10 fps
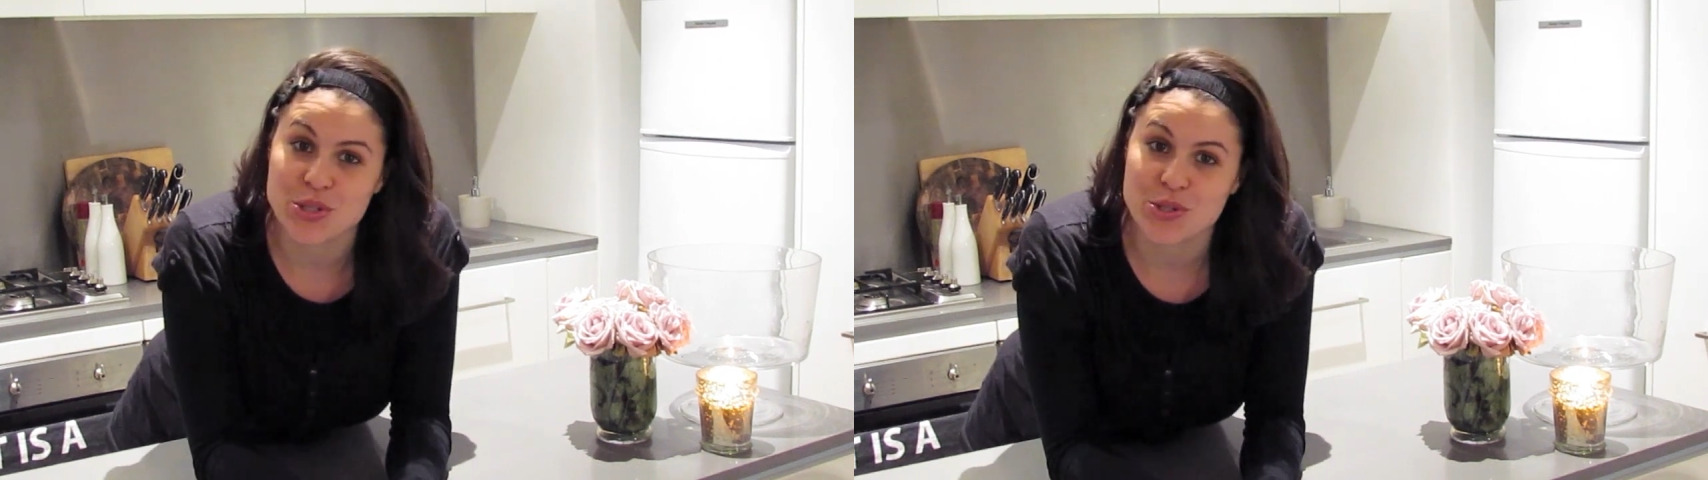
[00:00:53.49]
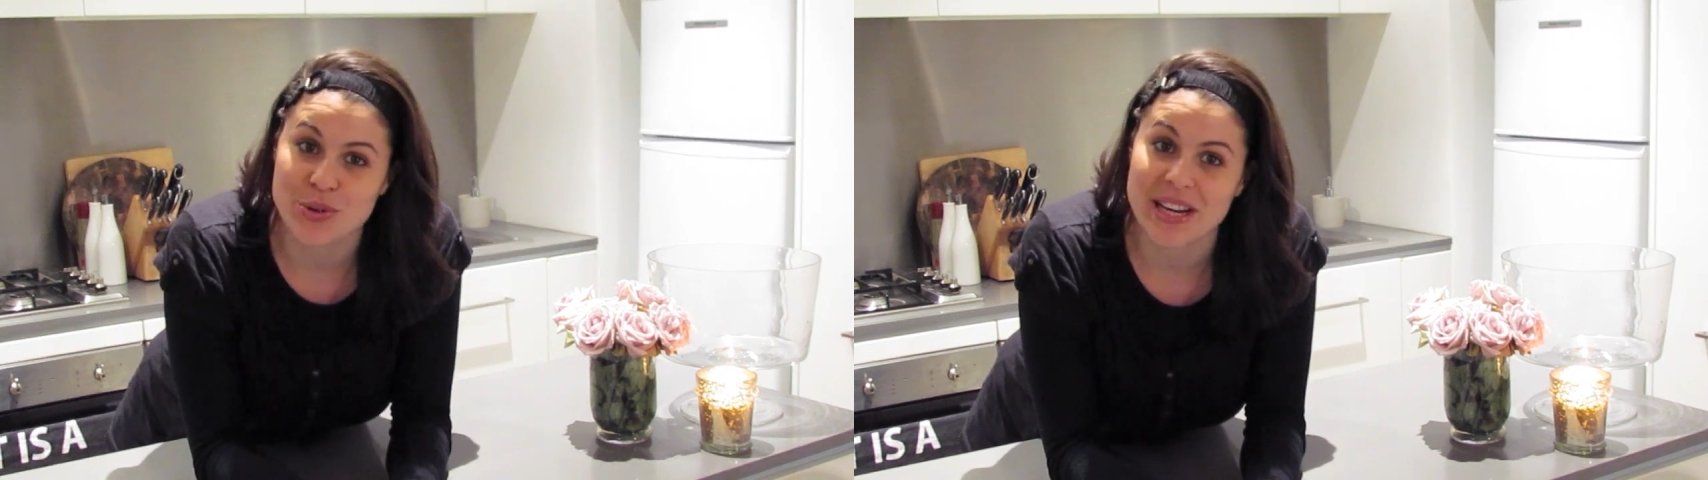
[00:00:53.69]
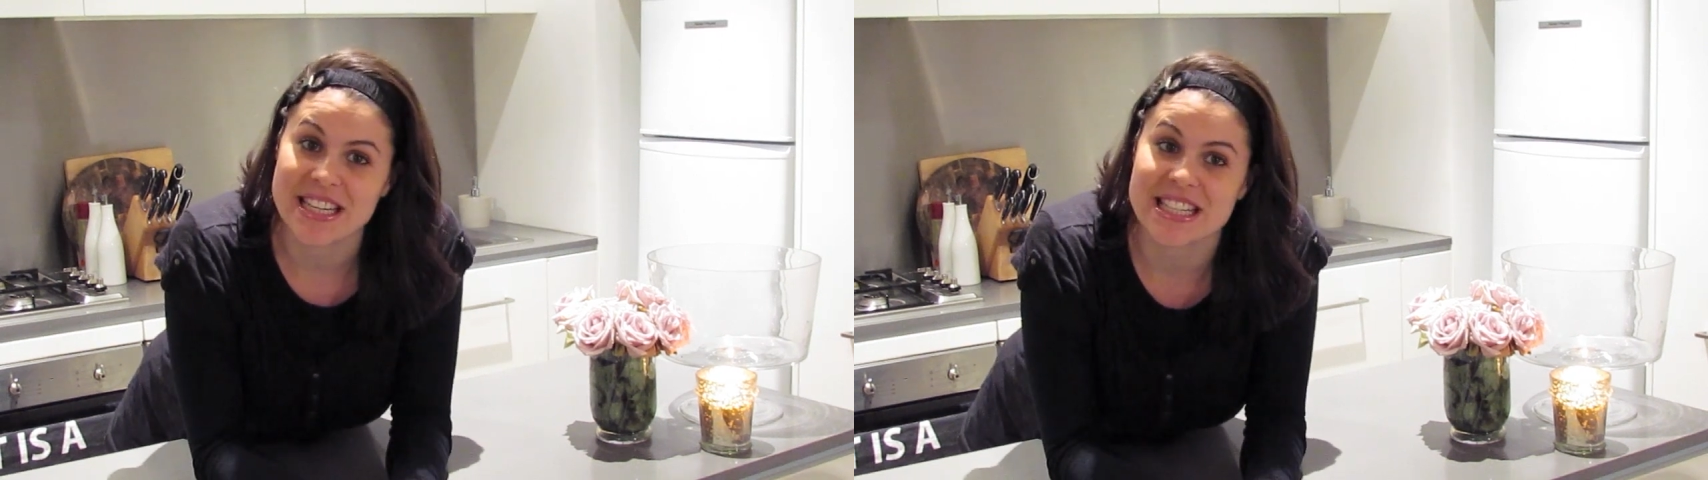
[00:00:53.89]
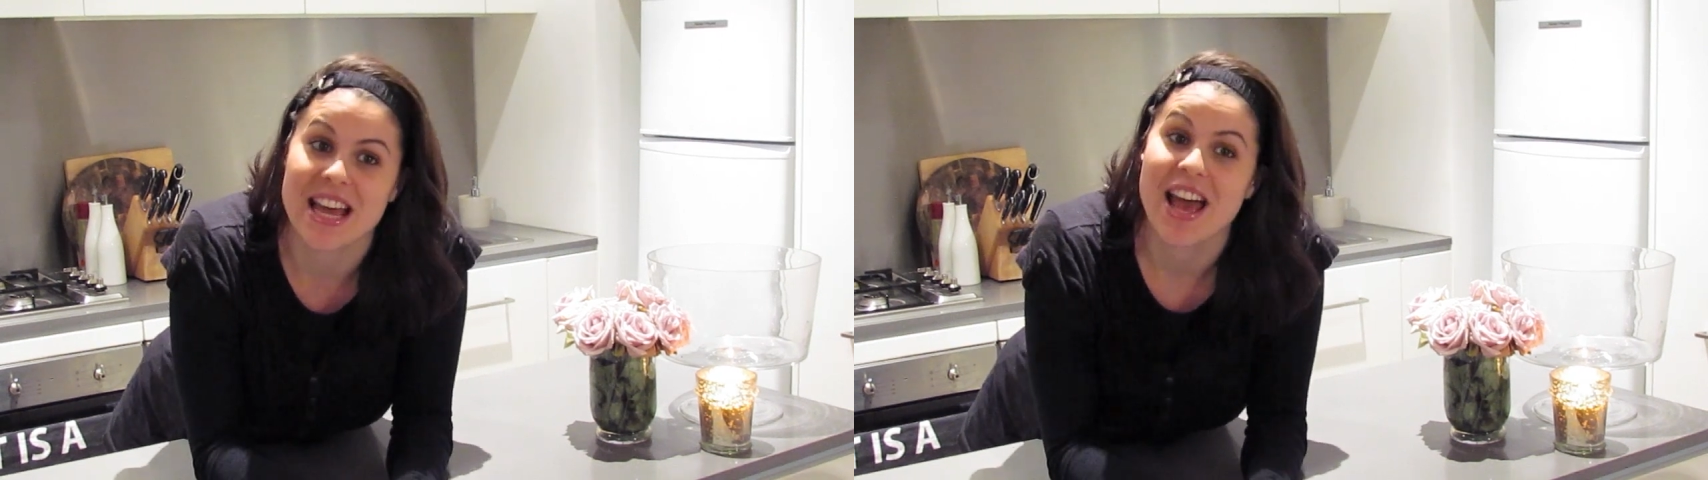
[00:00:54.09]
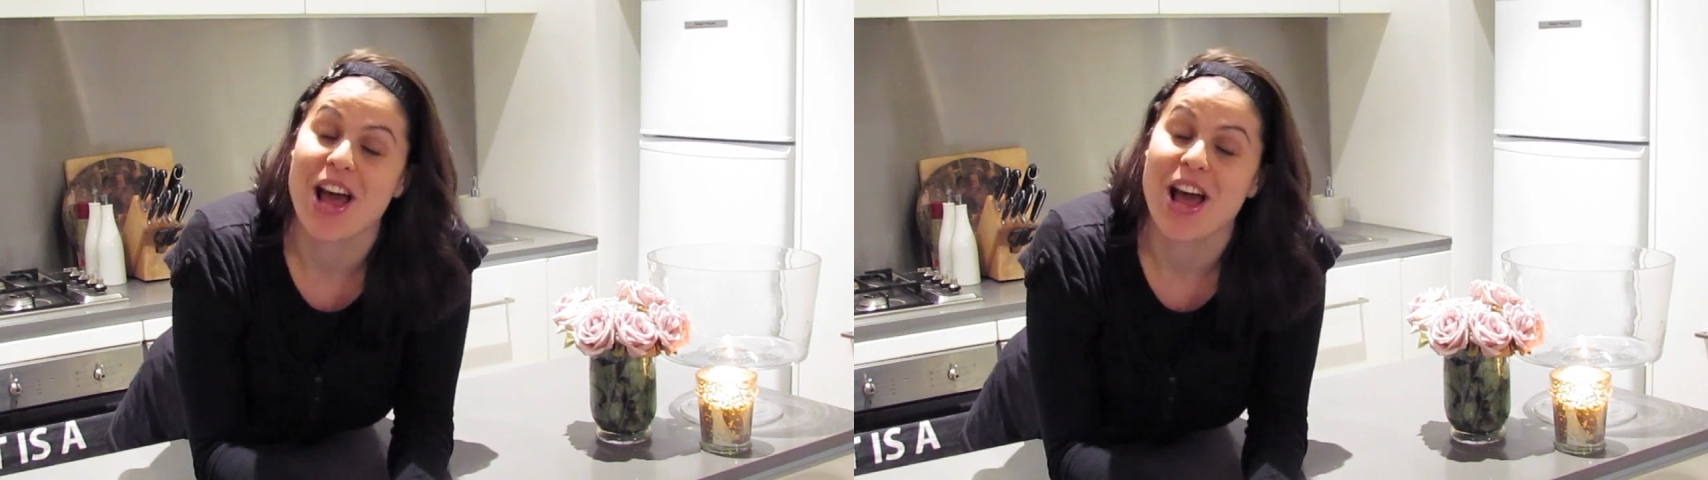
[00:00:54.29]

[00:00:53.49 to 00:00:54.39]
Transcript: Street